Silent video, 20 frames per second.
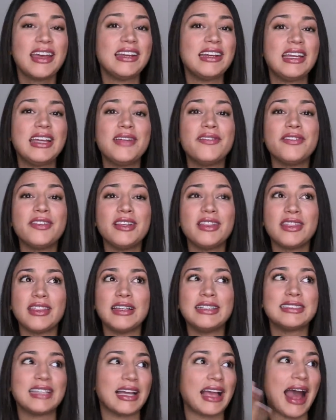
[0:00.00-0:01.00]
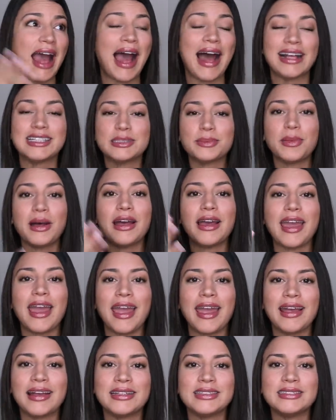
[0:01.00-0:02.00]
and even things like asthma
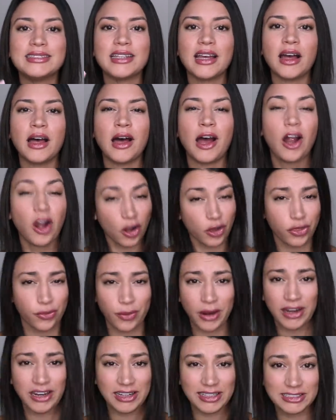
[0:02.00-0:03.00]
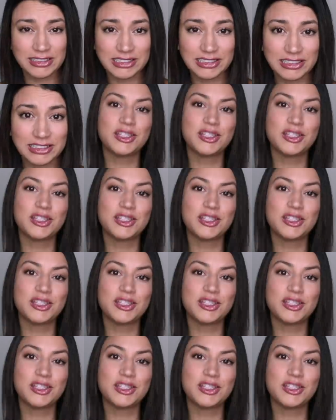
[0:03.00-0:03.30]
and arthritis.